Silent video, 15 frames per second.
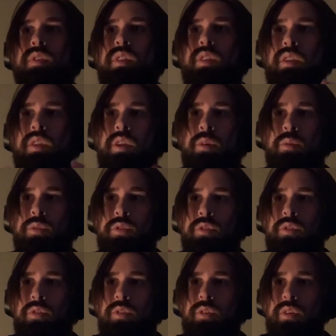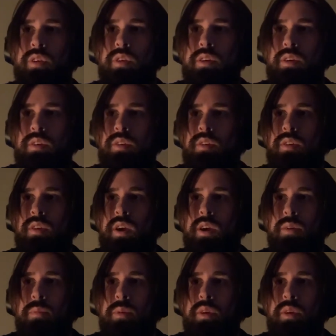and it was just looking at me.